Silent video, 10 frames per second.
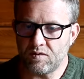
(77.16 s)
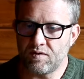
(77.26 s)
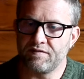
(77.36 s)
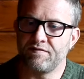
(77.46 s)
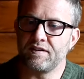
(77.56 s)

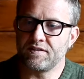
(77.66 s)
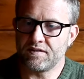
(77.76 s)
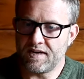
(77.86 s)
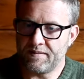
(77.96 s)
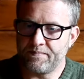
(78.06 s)
with the
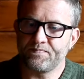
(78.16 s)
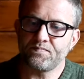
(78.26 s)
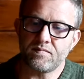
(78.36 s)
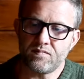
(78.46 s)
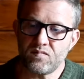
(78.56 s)
filter up.
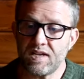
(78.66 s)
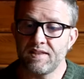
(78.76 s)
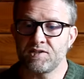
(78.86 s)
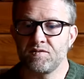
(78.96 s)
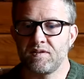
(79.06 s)

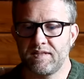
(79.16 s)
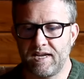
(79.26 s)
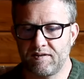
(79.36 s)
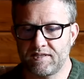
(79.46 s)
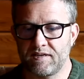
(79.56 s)
This will,
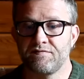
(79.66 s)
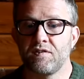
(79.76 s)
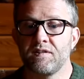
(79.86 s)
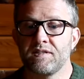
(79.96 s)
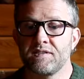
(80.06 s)
now it's
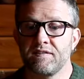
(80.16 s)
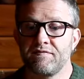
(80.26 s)
unfolded, so the